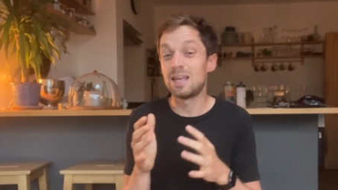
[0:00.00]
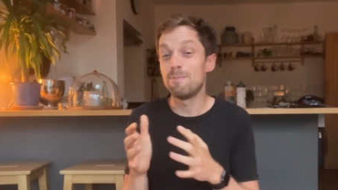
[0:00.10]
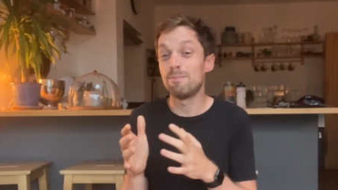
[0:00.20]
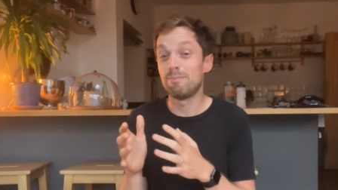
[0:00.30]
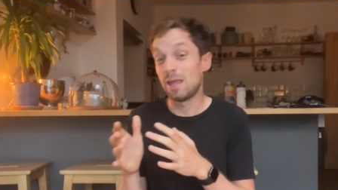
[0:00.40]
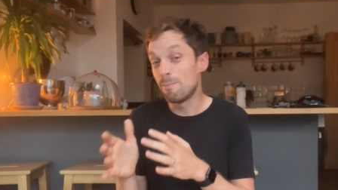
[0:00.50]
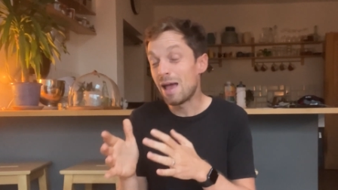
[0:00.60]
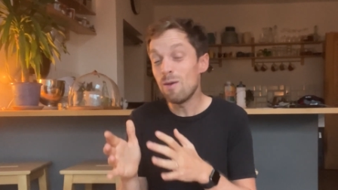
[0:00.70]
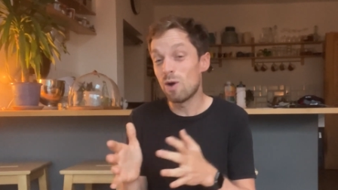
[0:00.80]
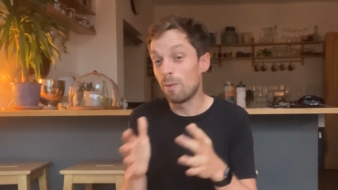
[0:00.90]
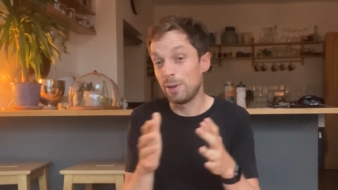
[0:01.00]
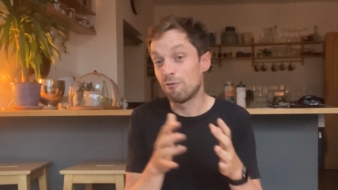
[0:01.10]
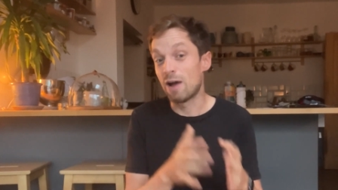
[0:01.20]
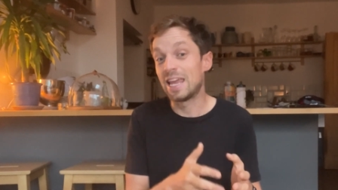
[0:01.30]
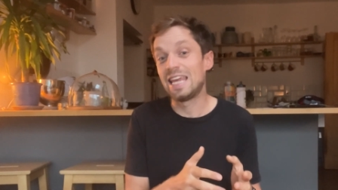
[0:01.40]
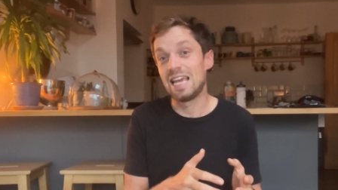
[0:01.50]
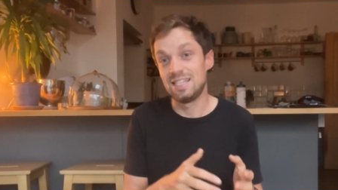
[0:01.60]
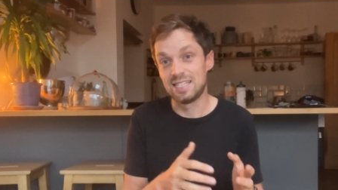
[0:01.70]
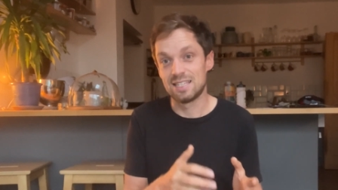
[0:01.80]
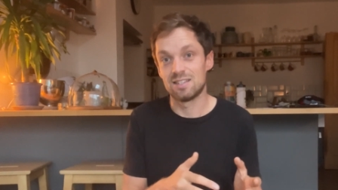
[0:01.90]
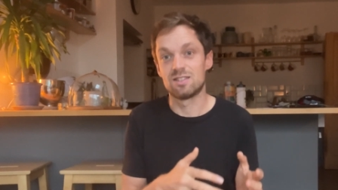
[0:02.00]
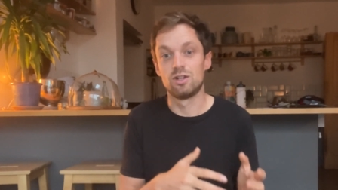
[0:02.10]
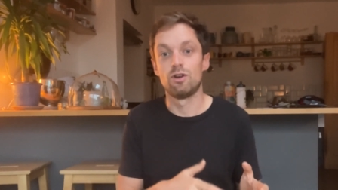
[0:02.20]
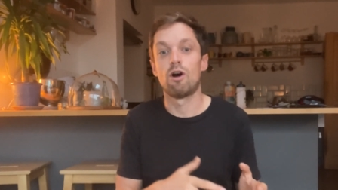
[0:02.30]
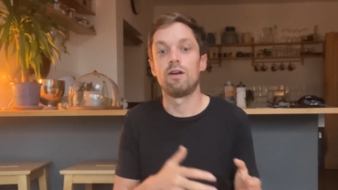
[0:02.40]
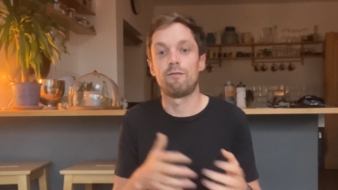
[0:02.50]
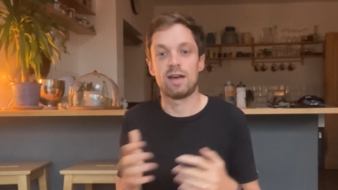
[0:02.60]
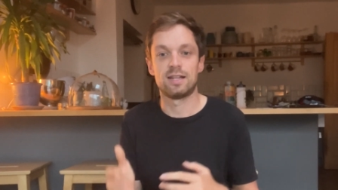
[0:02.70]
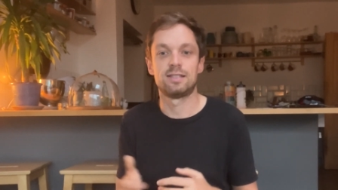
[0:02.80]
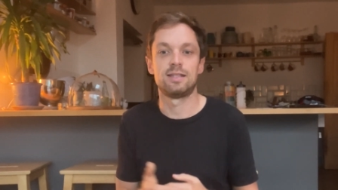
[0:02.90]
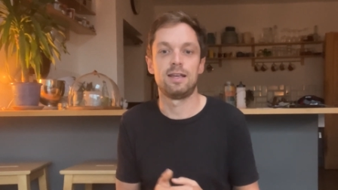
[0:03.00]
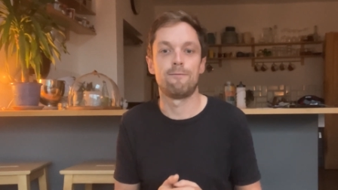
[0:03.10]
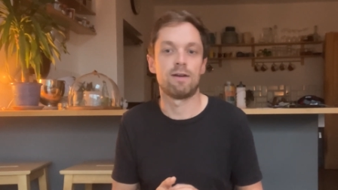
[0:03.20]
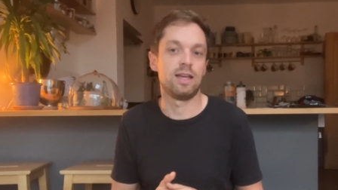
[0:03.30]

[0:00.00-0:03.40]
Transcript: they, they may well be regulated to not invest in,